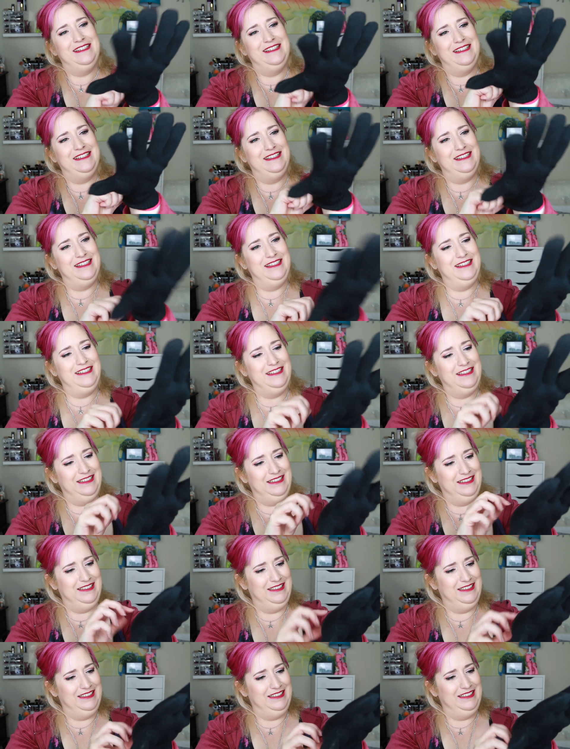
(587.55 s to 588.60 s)

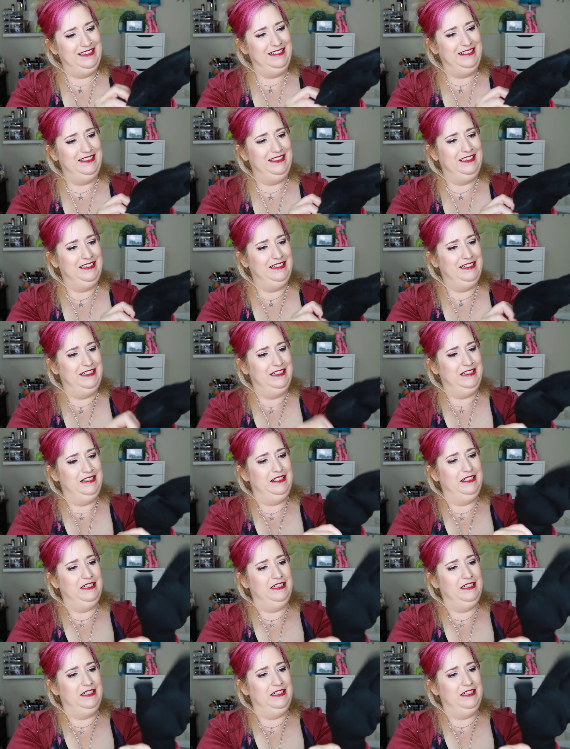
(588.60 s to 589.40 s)
Nobody speaks.